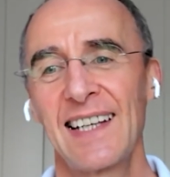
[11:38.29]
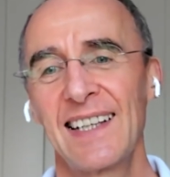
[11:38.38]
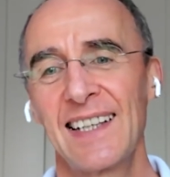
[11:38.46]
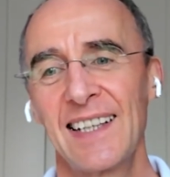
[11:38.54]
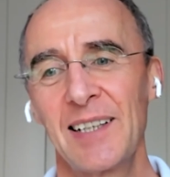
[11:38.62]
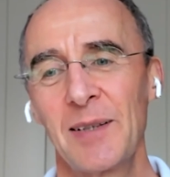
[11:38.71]

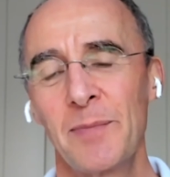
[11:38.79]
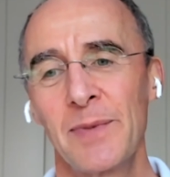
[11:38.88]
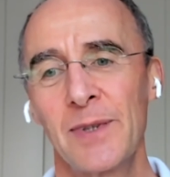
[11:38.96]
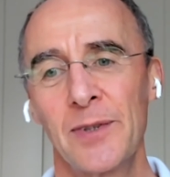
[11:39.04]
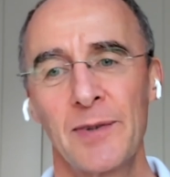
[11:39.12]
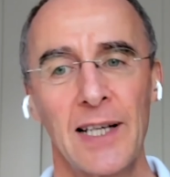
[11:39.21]
um,
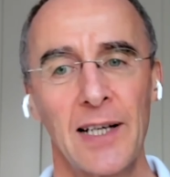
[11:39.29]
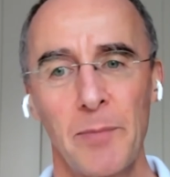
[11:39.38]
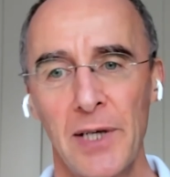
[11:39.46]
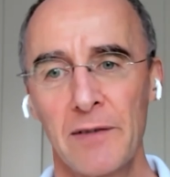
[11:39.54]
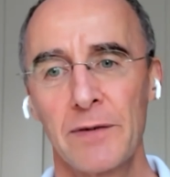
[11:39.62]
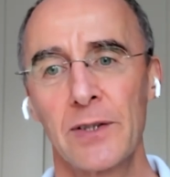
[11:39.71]
on kind of
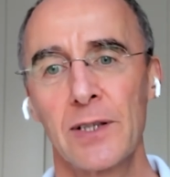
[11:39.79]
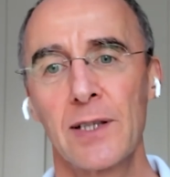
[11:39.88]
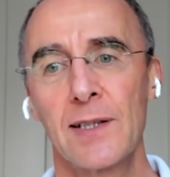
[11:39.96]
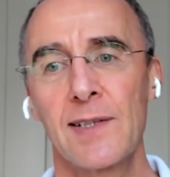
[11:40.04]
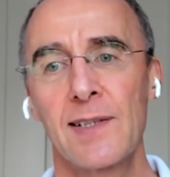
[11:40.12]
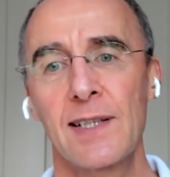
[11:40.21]

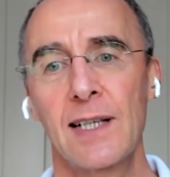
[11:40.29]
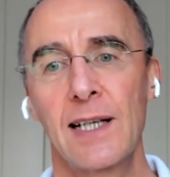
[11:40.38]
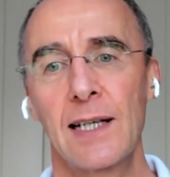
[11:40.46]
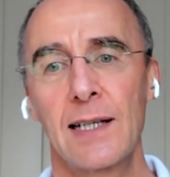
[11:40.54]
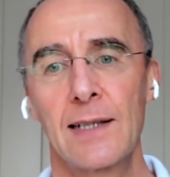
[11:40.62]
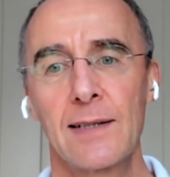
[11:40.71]
mindfulness
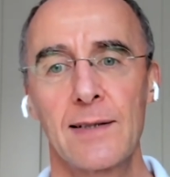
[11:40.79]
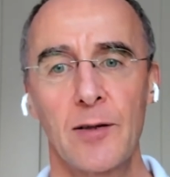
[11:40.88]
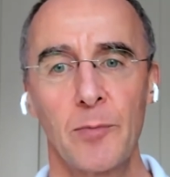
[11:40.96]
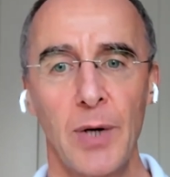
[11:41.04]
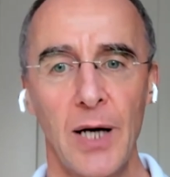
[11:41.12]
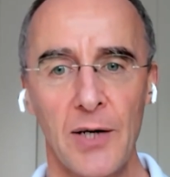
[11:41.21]
and
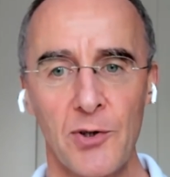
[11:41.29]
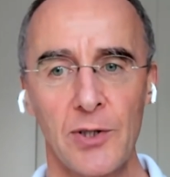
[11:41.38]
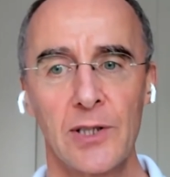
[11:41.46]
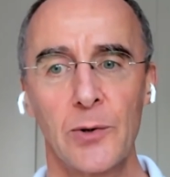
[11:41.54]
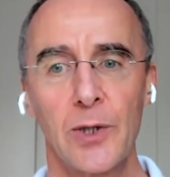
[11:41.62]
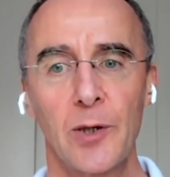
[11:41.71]
compassion in
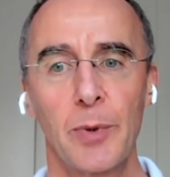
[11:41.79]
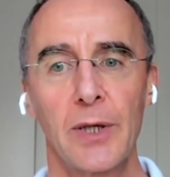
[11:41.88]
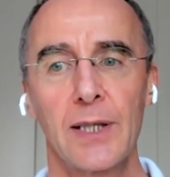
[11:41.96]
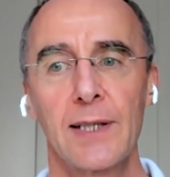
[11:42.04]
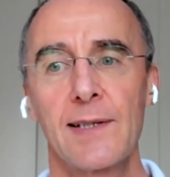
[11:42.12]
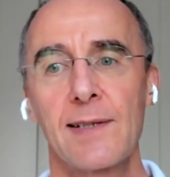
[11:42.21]
the
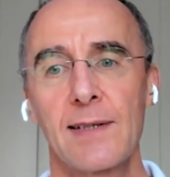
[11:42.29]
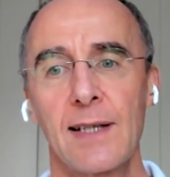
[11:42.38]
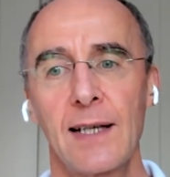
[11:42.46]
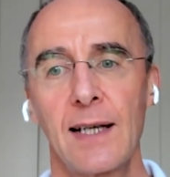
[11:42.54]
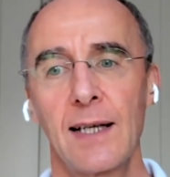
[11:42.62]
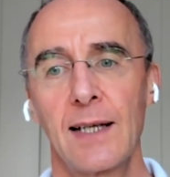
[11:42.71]
workplace.
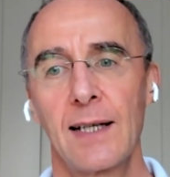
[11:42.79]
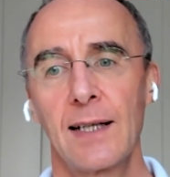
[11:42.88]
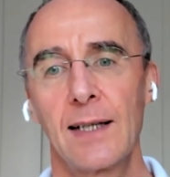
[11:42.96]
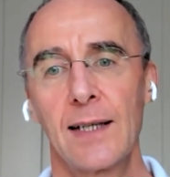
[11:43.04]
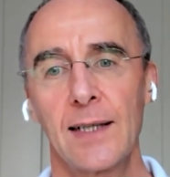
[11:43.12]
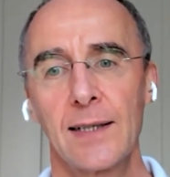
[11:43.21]

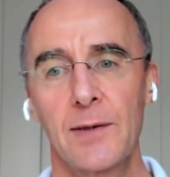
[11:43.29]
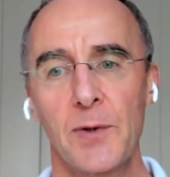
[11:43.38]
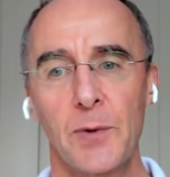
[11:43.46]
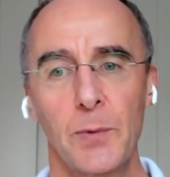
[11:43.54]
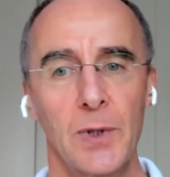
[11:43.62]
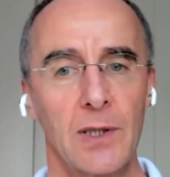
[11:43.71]
Uh, there was
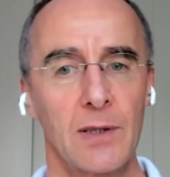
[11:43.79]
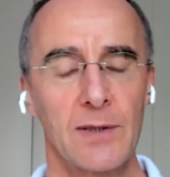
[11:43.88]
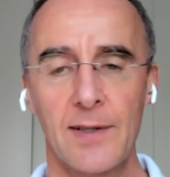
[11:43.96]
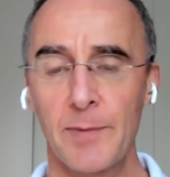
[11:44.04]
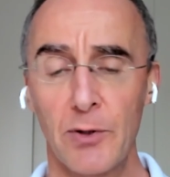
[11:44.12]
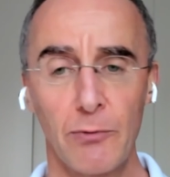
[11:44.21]
one,
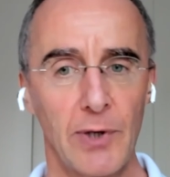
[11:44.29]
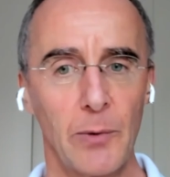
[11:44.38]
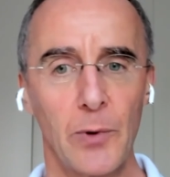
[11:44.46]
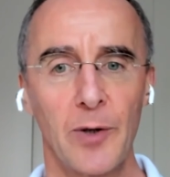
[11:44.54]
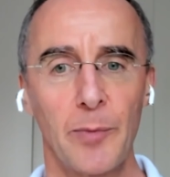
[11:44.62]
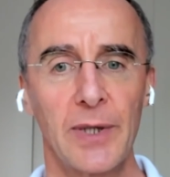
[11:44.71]
some great
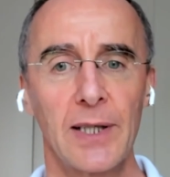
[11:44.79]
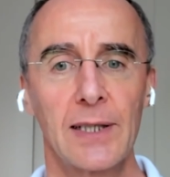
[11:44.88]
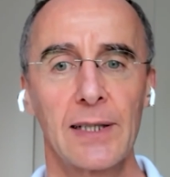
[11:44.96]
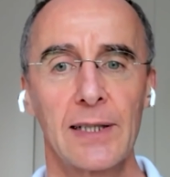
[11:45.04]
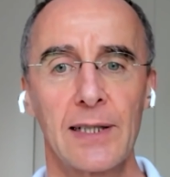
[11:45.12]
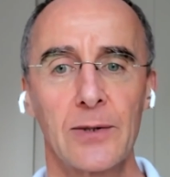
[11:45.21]
work by a
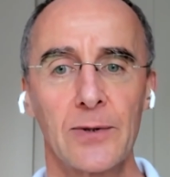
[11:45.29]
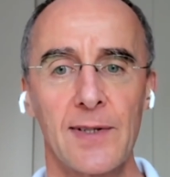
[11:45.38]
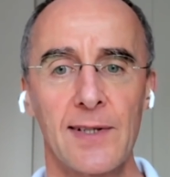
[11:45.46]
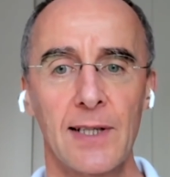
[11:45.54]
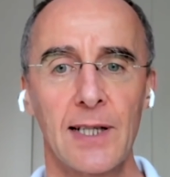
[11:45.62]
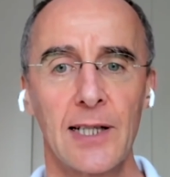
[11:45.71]
lady called
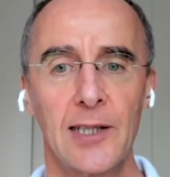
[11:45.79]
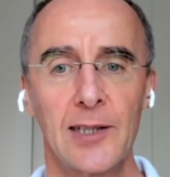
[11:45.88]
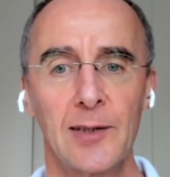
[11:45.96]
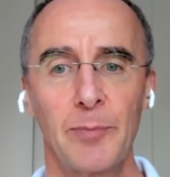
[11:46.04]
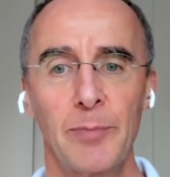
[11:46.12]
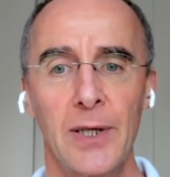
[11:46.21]

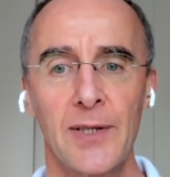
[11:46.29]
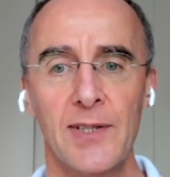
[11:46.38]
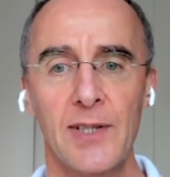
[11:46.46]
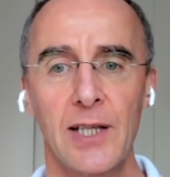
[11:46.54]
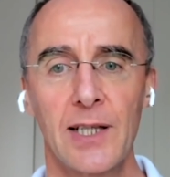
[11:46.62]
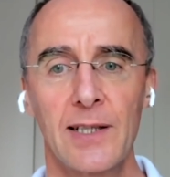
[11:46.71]
Sigal
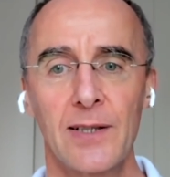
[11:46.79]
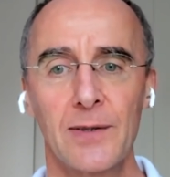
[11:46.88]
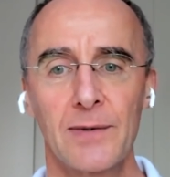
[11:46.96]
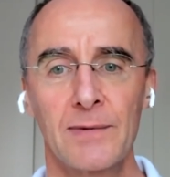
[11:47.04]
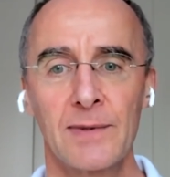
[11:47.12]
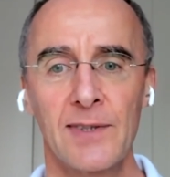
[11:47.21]
Barsade, who
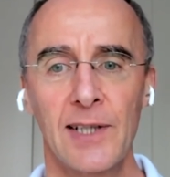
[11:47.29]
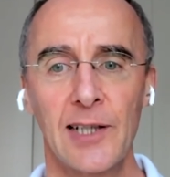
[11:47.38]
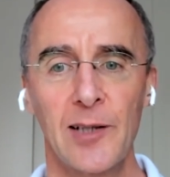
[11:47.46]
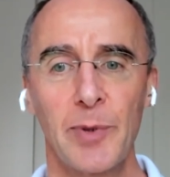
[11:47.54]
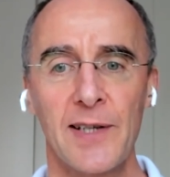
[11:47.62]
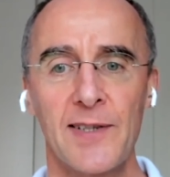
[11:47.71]
sadly
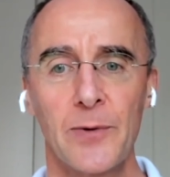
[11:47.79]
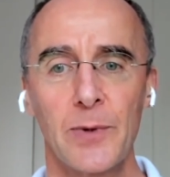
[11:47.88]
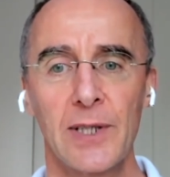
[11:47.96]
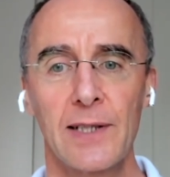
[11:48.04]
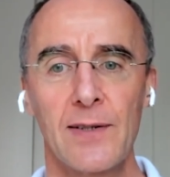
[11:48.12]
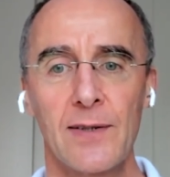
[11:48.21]
passed
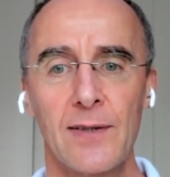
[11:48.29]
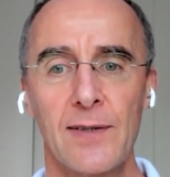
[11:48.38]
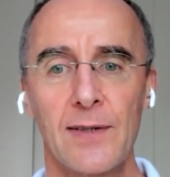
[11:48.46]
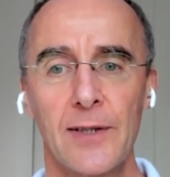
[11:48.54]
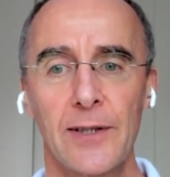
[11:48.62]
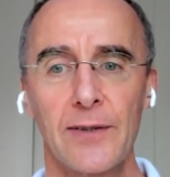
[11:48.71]
away just
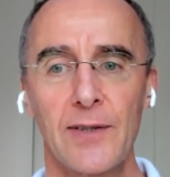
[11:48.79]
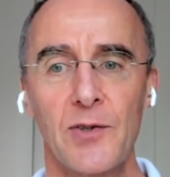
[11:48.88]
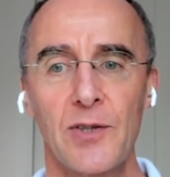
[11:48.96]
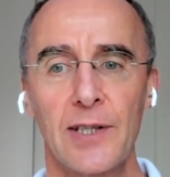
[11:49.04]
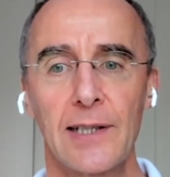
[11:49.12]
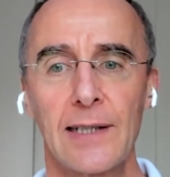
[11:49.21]
earlier this
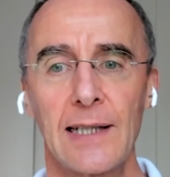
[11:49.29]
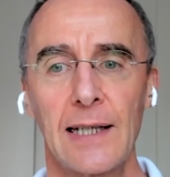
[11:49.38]
year,